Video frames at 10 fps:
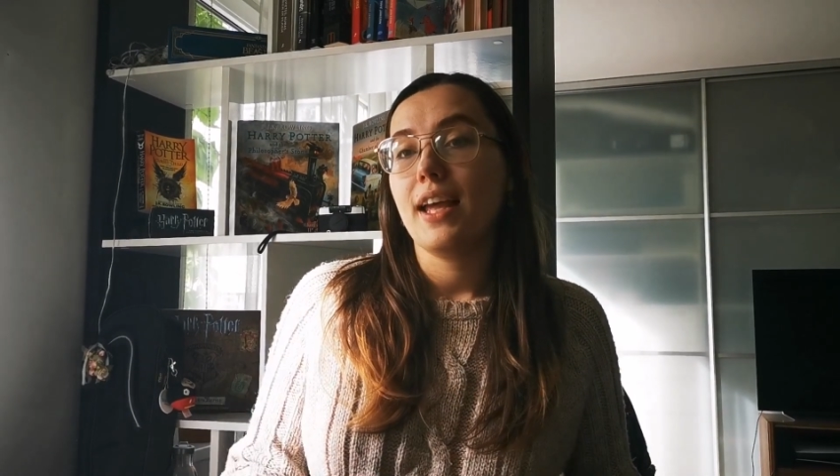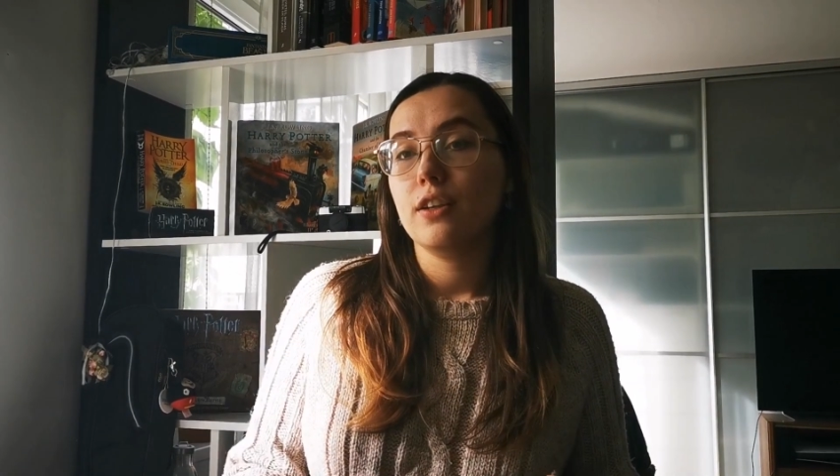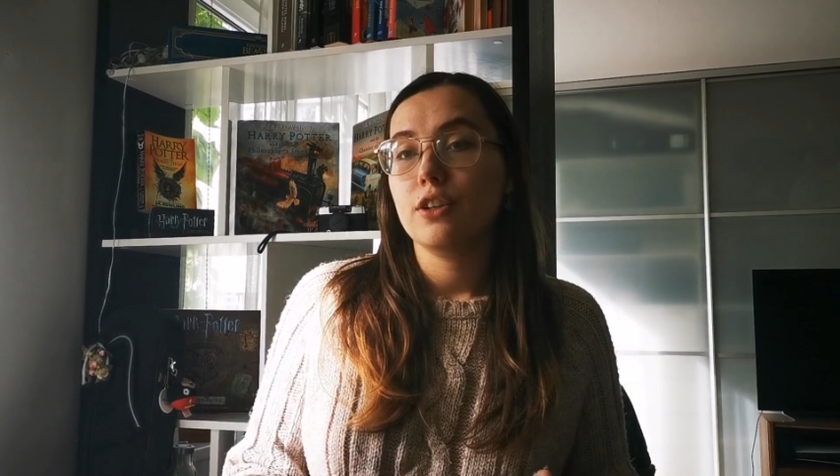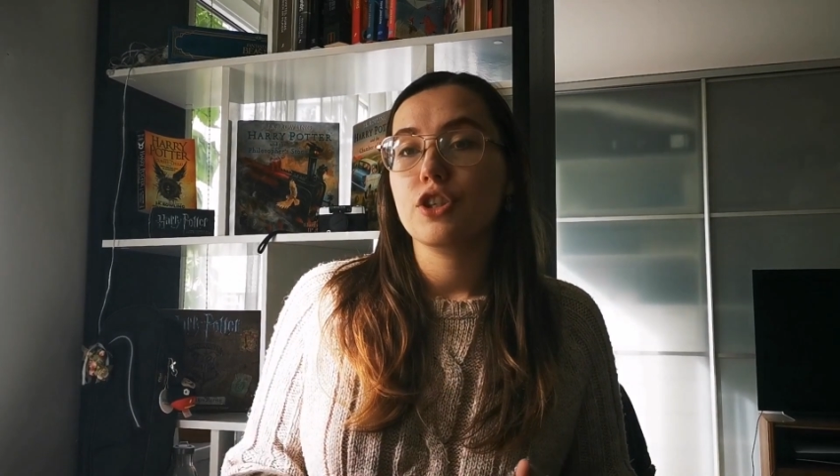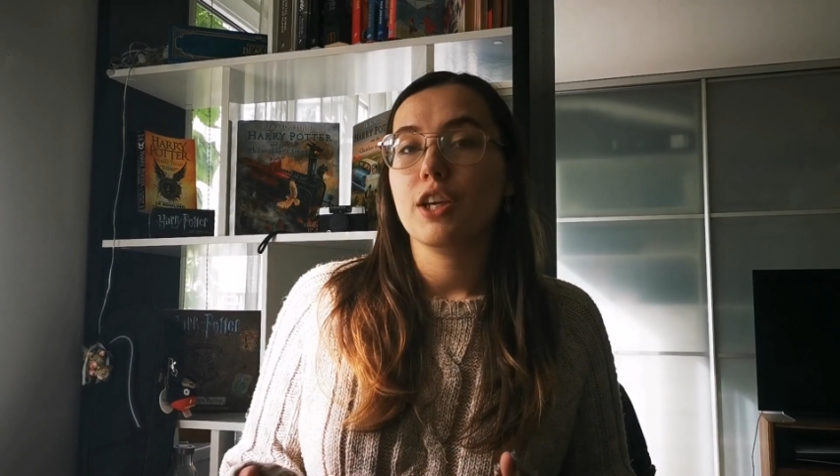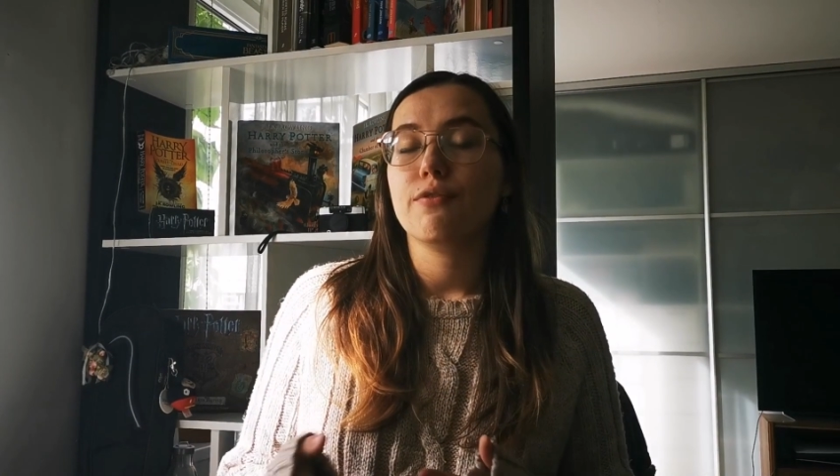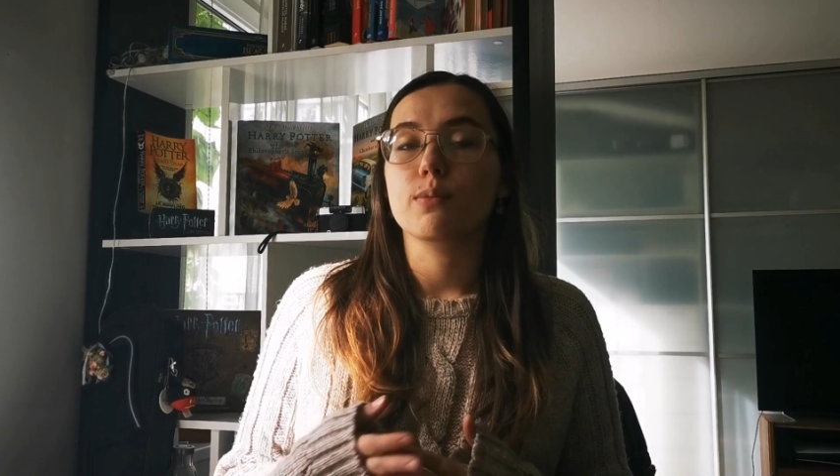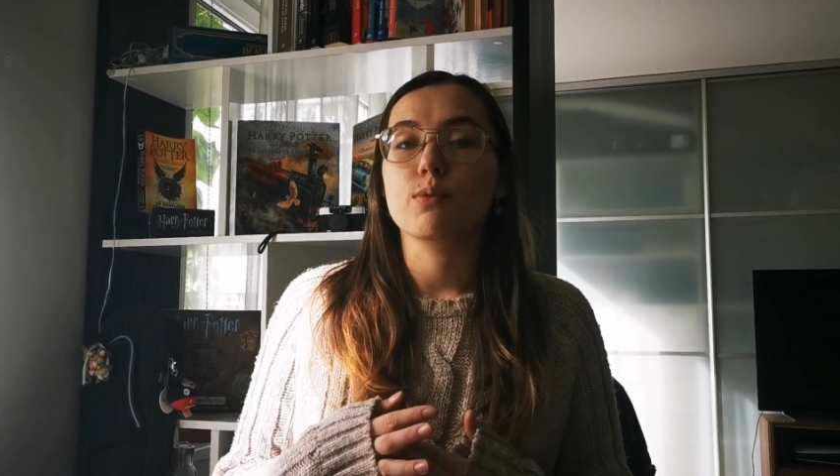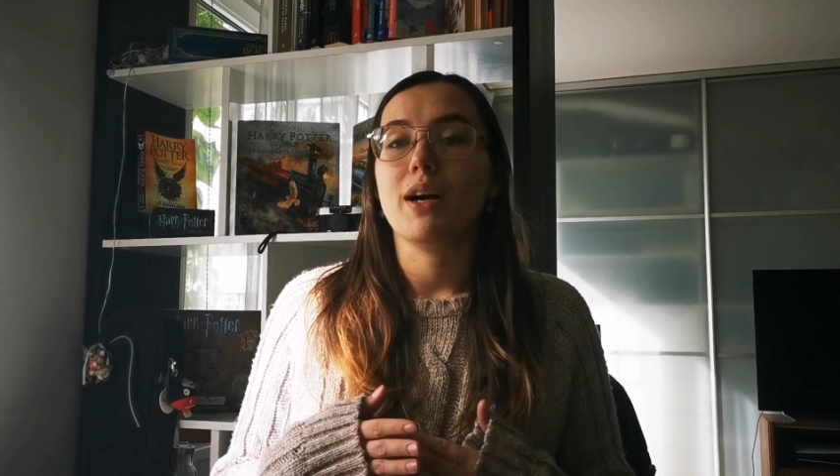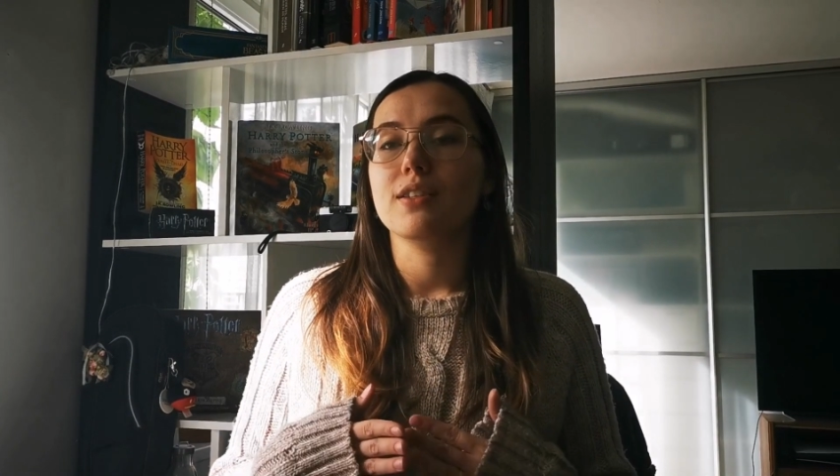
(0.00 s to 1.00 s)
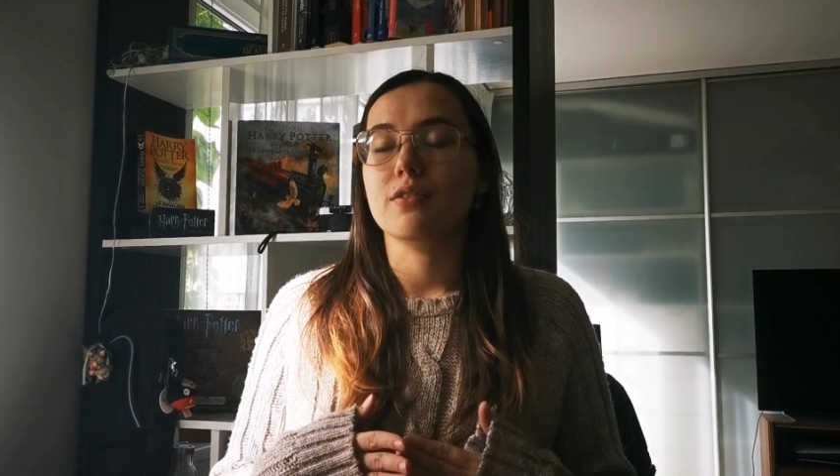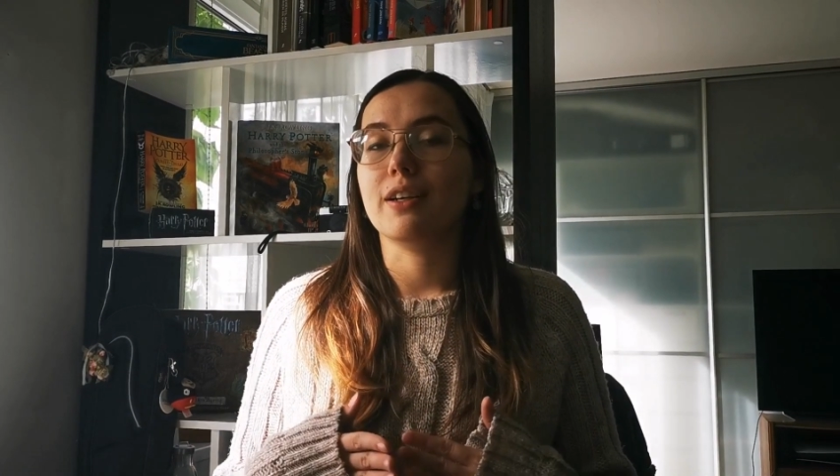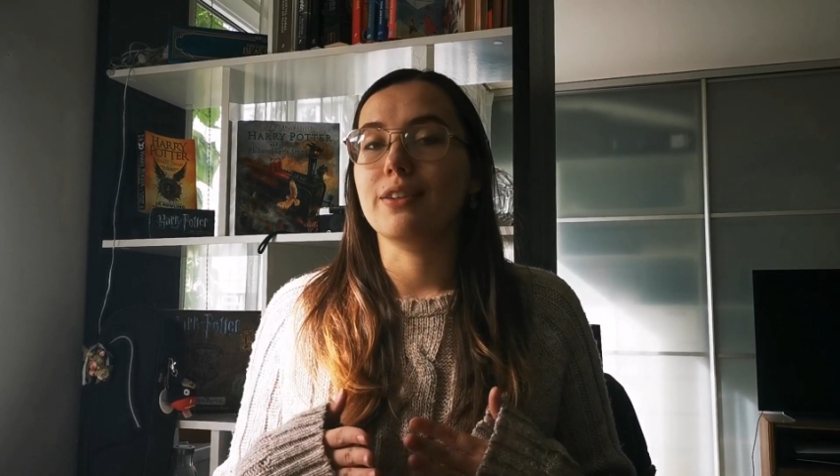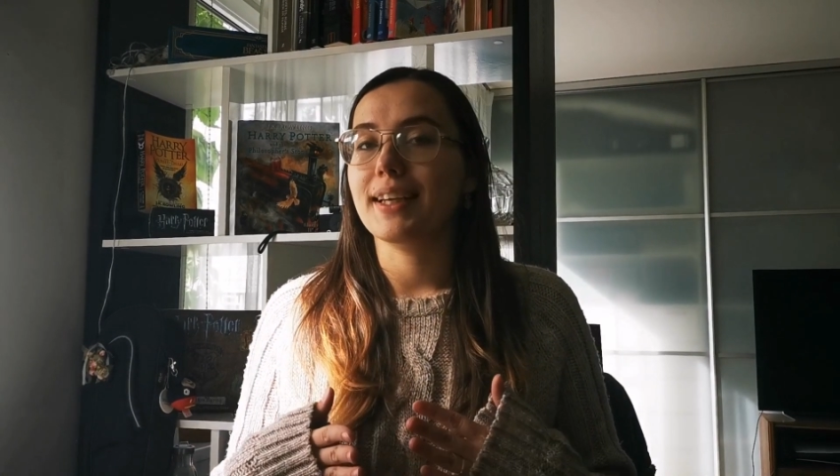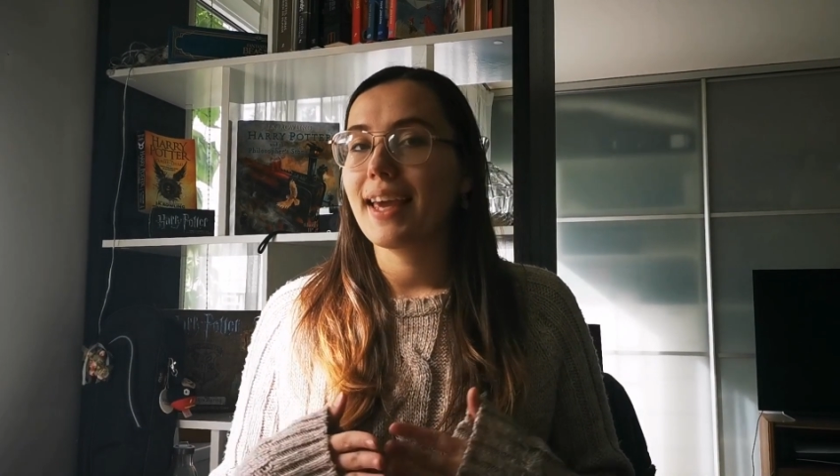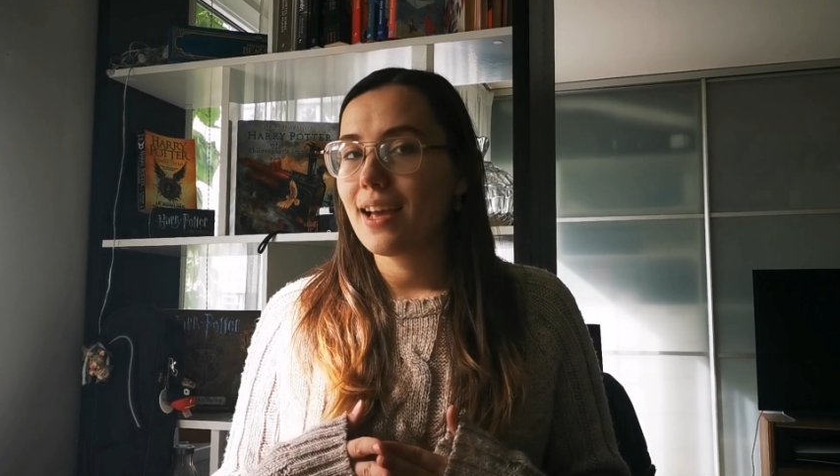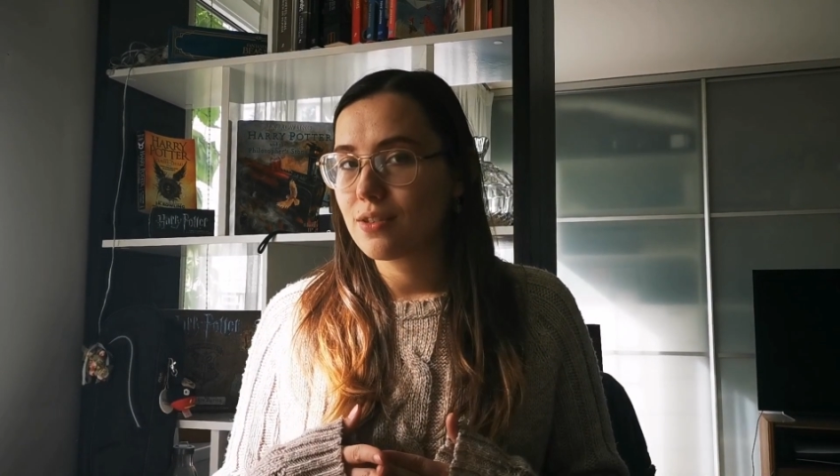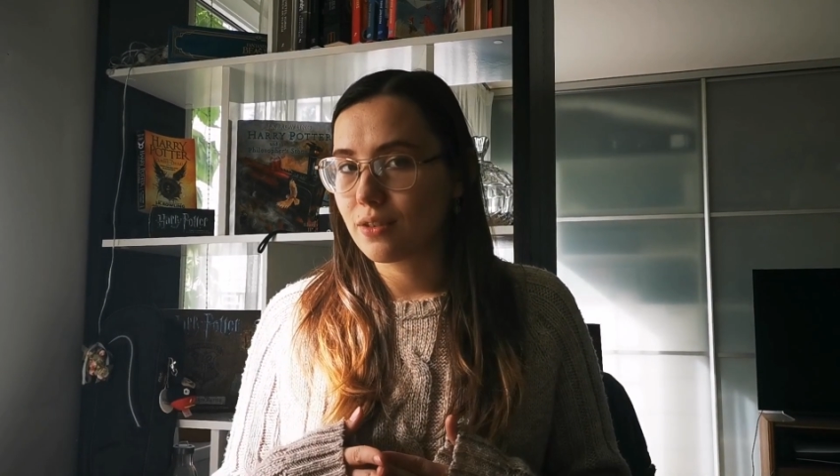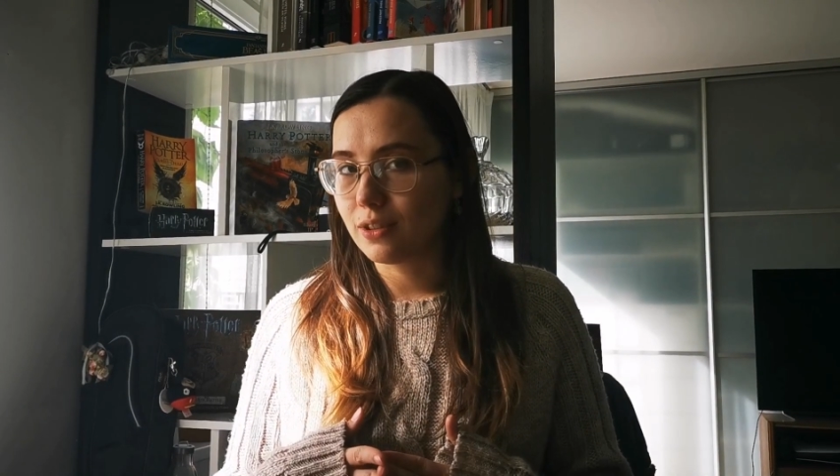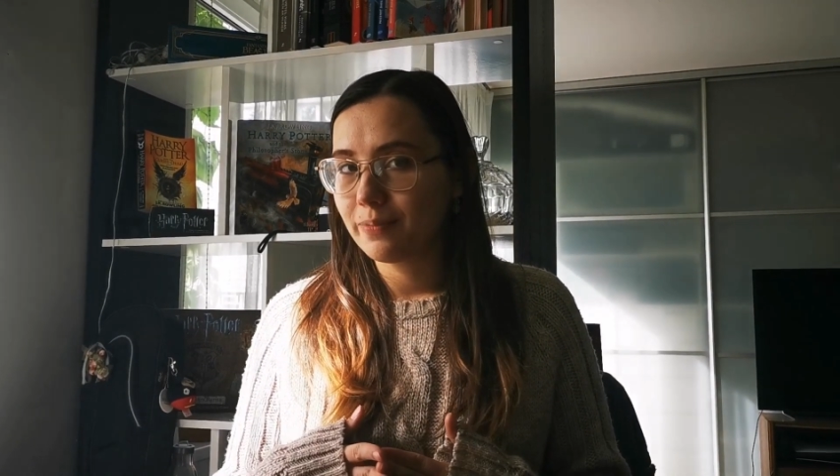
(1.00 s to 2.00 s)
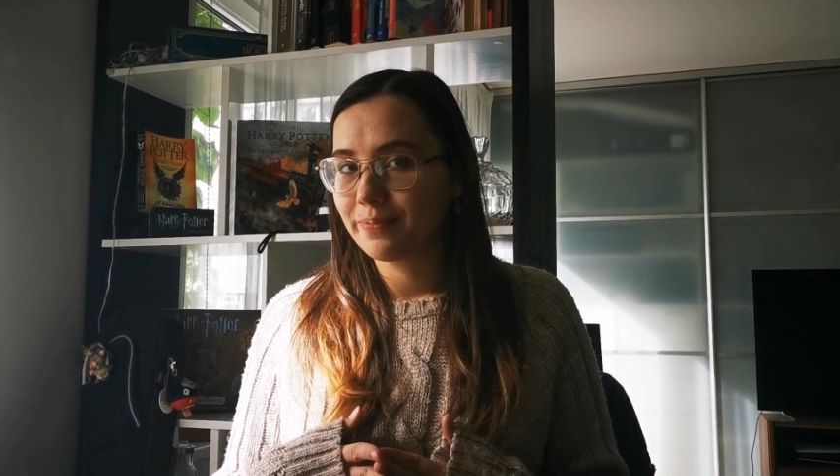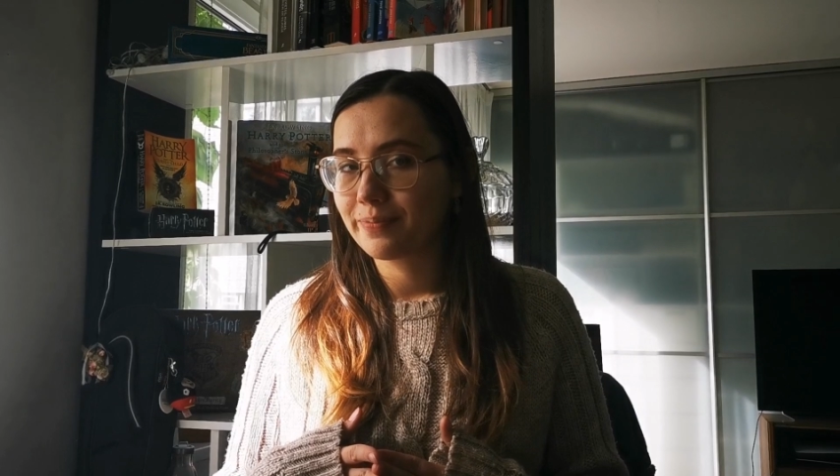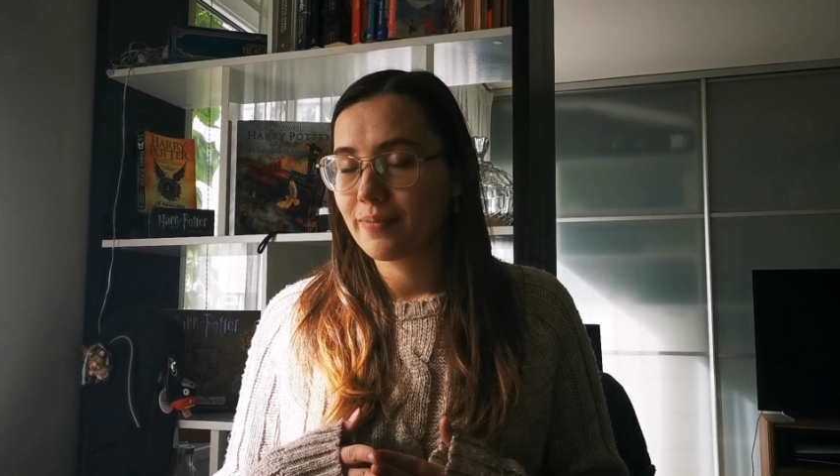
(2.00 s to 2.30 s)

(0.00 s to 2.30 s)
energy from spots around the castle,